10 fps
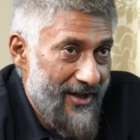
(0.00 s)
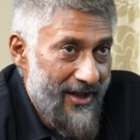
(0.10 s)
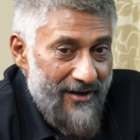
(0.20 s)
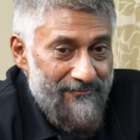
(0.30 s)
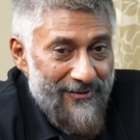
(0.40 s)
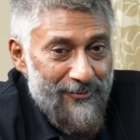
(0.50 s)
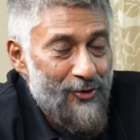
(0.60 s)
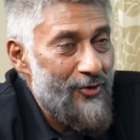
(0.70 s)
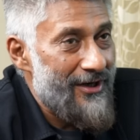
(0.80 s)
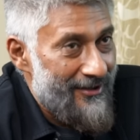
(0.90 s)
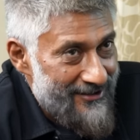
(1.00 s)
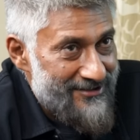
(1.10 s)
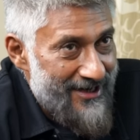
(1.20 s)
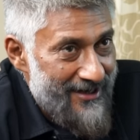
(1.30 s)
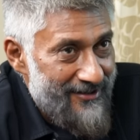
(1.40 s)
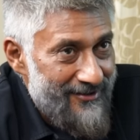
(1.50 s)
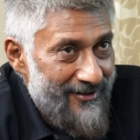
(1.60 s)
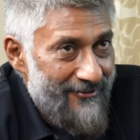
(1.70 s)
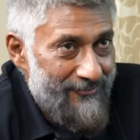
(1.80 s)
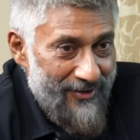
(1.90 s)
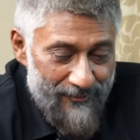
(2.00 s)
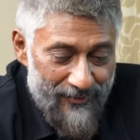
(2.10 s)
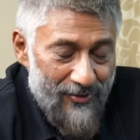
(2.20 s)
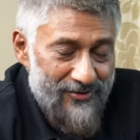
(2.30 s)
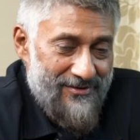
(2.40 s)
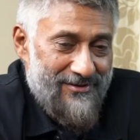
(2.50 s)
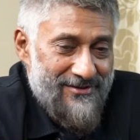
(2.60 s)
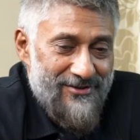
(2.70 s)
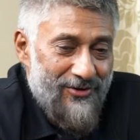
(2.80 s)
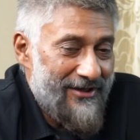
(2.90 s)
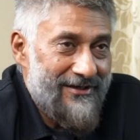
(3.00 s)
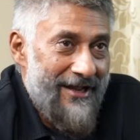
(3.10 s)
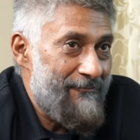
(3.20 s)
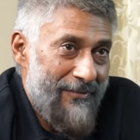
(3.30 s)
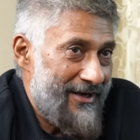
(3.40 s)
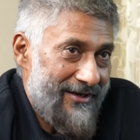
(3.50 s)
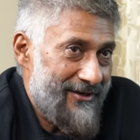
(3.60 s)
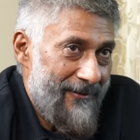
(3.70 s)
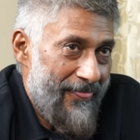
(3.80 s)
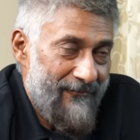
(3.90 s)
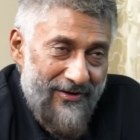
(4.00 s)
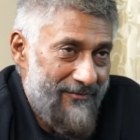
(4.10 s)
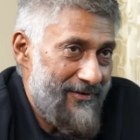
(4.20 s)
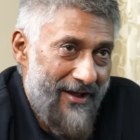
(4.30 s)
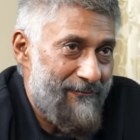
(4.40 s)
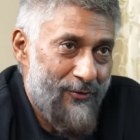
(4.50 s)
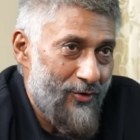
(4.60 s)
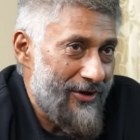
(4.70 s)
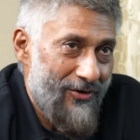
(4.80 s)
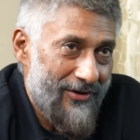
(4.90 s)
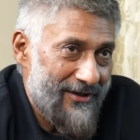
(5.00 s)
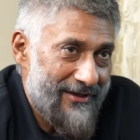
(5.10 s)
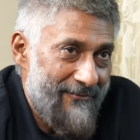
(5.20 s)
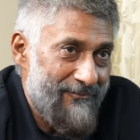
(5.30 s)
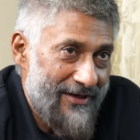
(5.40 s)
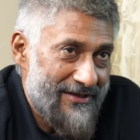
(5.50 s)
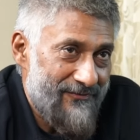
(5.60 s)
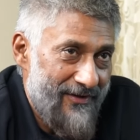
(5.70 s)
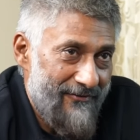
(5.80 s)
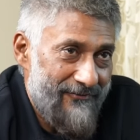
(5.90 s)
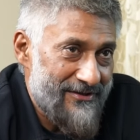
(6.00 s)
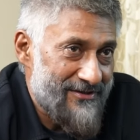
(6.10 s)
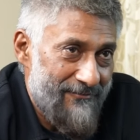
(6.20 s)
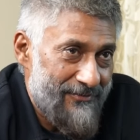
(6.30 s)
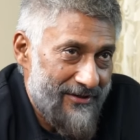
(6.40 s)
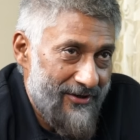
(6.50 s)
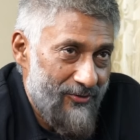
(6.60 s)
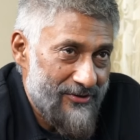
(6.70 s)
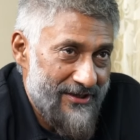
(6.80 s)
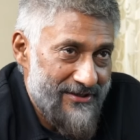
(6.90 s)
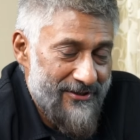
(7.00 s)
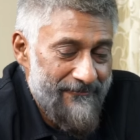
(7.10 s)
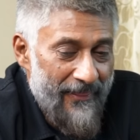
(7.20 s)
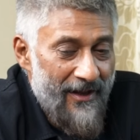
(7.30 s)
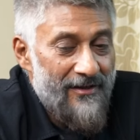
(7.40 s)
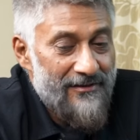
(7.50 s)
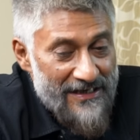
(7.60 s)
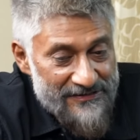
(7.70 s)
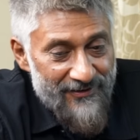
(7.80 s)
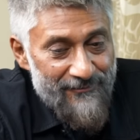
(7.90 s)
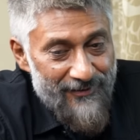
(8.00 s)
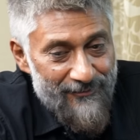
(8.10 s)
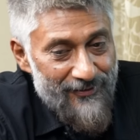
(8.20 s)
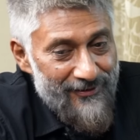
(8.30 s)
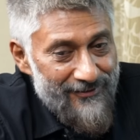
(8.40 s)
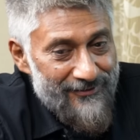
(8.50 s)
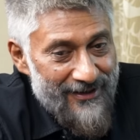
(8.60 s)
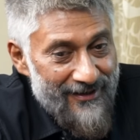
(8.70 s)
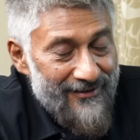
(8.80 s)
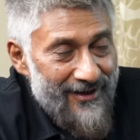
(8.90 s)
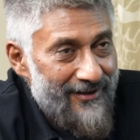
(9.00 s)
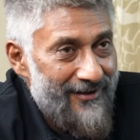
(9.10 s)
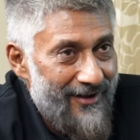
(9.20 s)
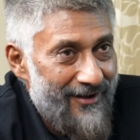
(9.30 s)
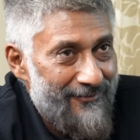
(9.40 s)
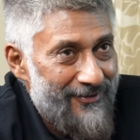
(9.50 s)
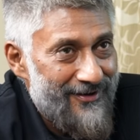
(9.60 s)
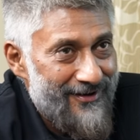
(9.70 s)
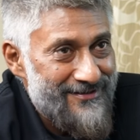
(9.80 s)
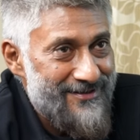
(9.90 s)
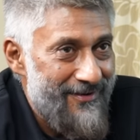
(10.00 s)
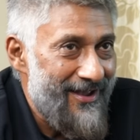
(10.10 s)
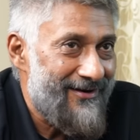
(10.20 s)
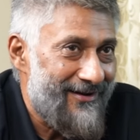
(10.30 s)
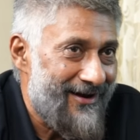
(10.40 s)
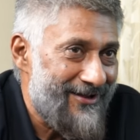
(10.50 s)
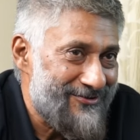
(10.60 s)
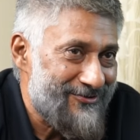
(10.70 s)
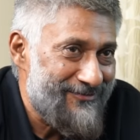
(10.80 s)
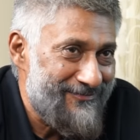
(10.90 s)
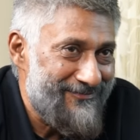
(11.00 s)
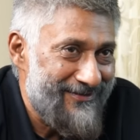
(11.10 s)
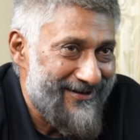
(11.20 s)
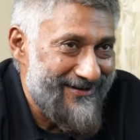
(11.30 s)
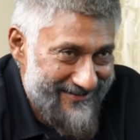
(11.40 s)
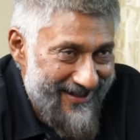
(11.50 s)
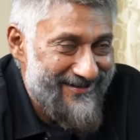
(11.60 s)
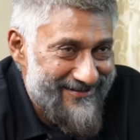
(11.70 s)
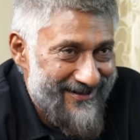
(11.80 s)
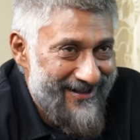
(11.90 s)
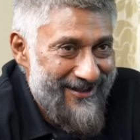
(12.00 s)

And people don't understand it because this is not a template. We have broken all the templates, we have disrupted the whole system. That's why people think that I'm a crazy man and I should be criticized.